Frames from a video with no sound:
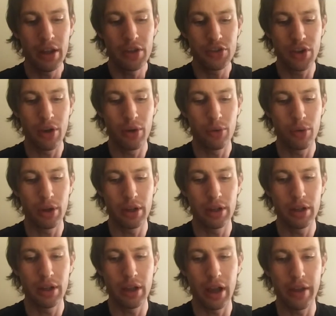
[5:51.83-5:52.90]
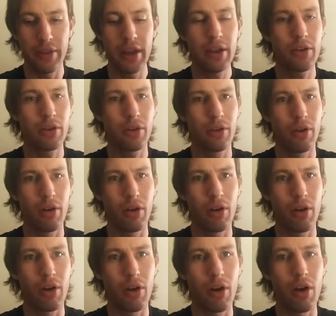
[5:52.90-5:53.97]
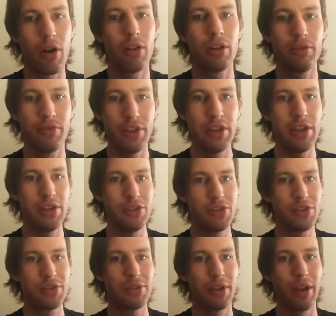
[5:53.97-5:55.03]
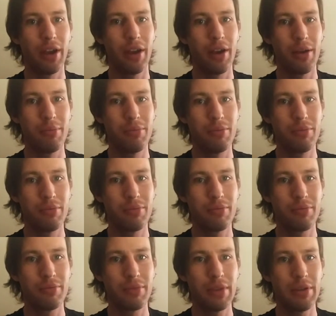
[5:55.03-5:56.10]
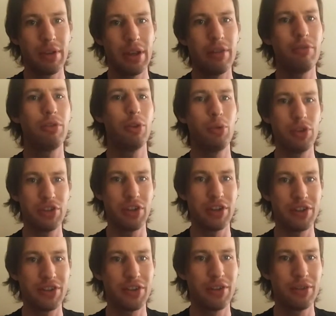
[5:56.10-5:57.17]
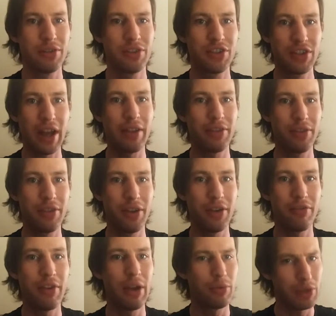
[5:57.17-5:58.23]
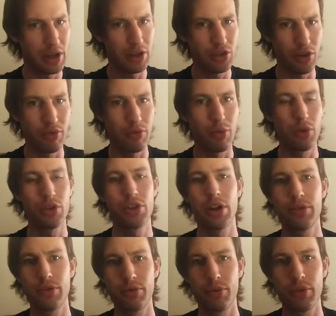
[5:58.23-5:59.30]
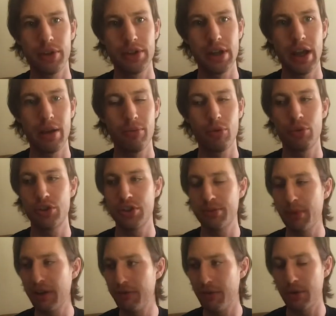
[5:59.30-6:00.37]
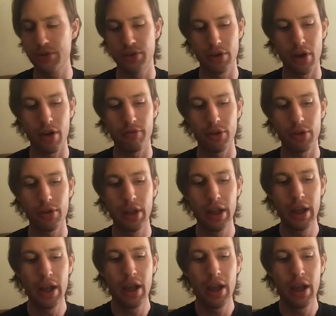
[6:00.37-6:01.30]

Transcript: So I think all of these influences set the foundation for Shelter for the Damned, which is my first novel.